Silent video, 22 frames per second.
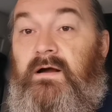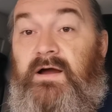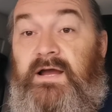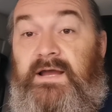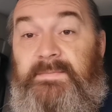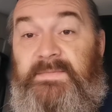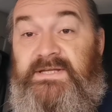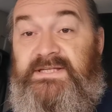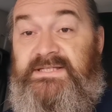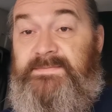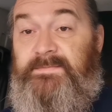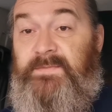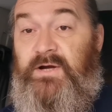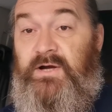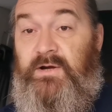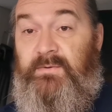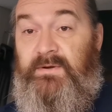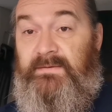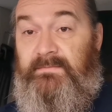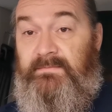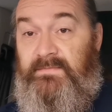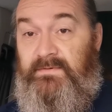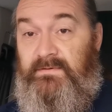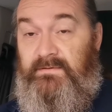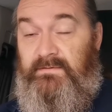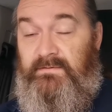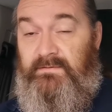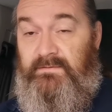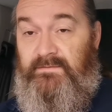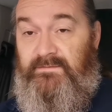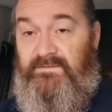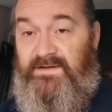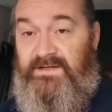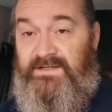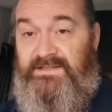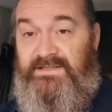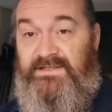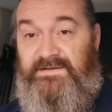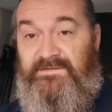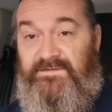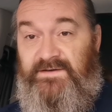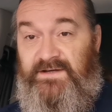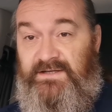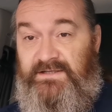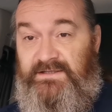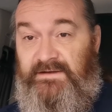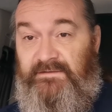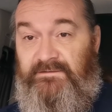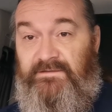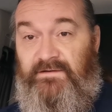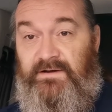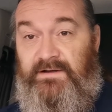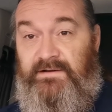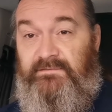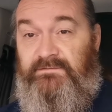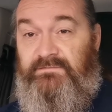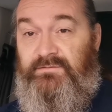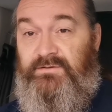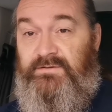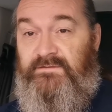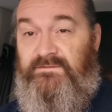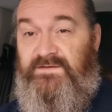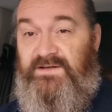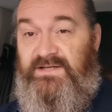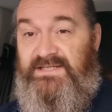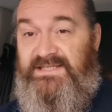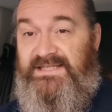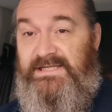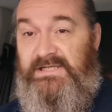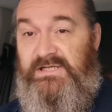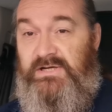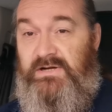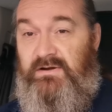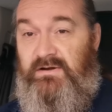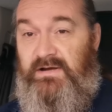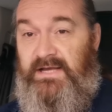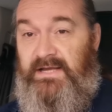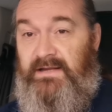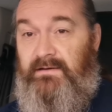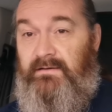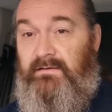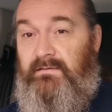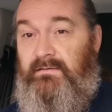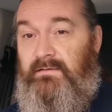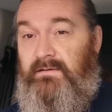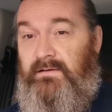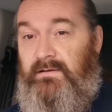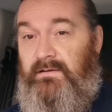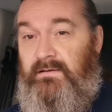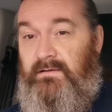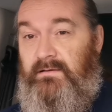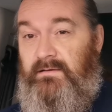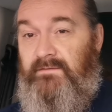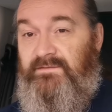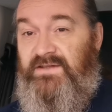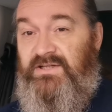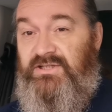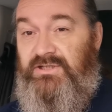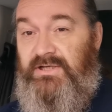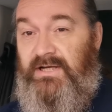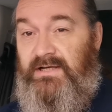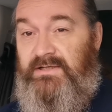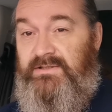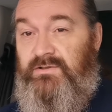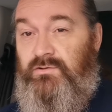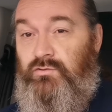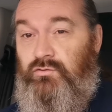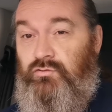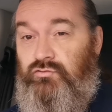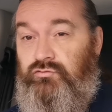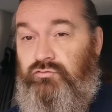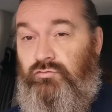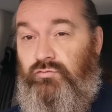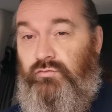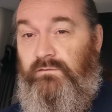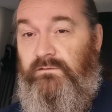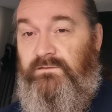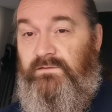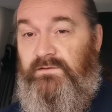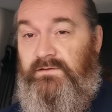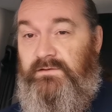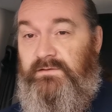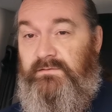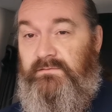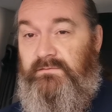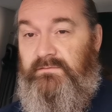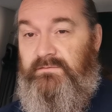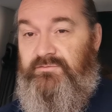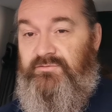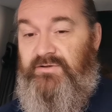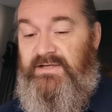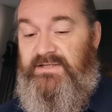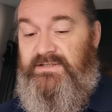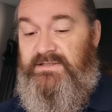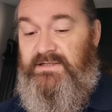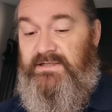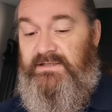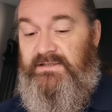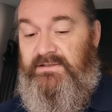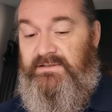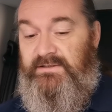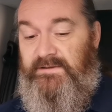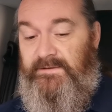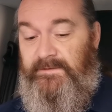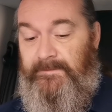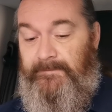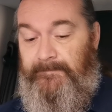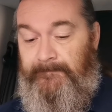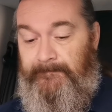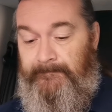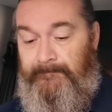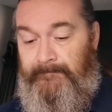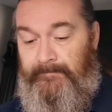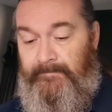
Hymir's poem, verses 35 through to 39 of the Jackson Crawford translation.